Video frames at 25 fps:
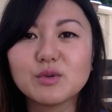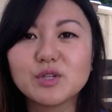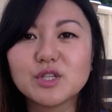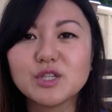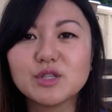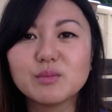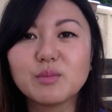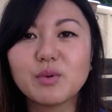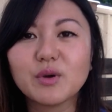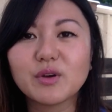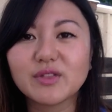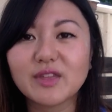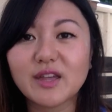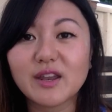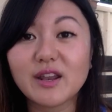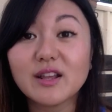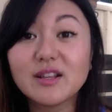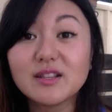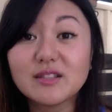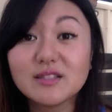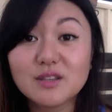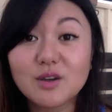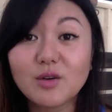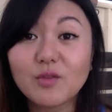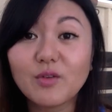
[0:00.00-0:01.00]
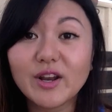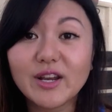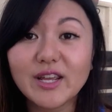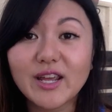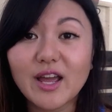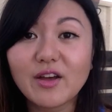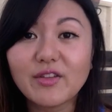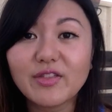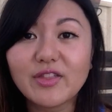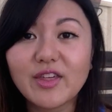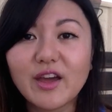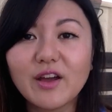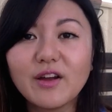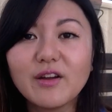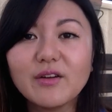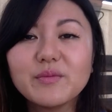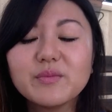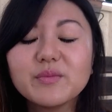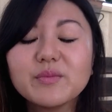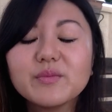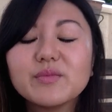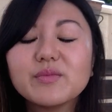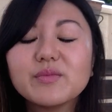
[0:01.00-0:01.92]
which is a book that's already out there.